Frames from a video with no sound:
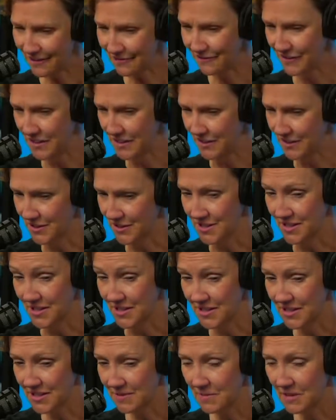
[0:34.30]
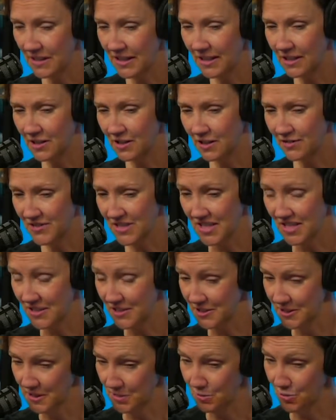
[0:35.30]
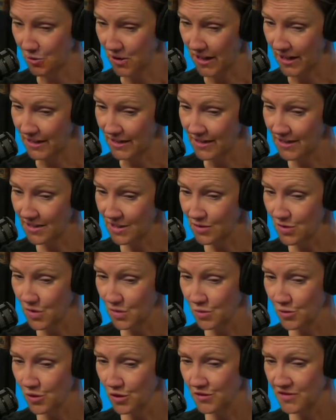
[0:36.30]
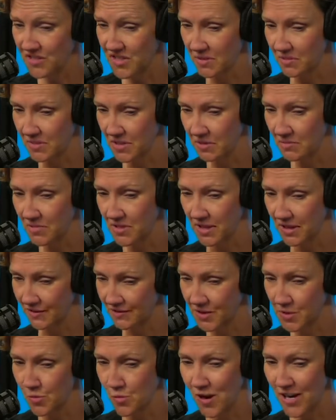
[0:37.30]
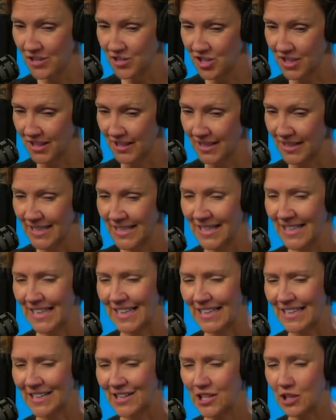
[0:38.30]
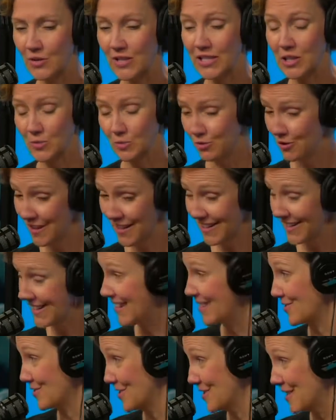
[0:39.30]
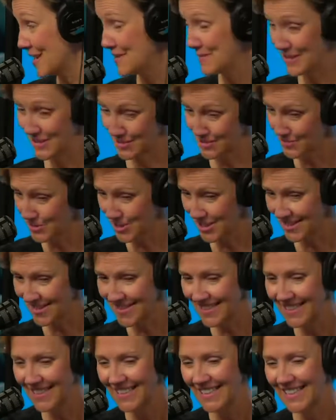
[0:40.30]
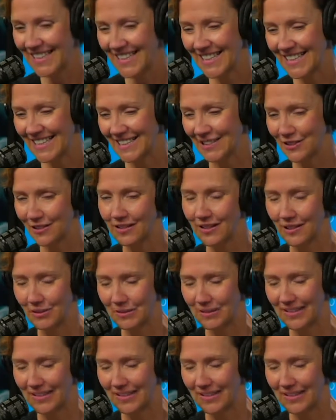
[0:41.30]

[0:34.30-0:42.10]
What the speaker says: fields to stimulate nerve cells in the brain to improve symptoms of depression. And here to explain how TMS works, good luck with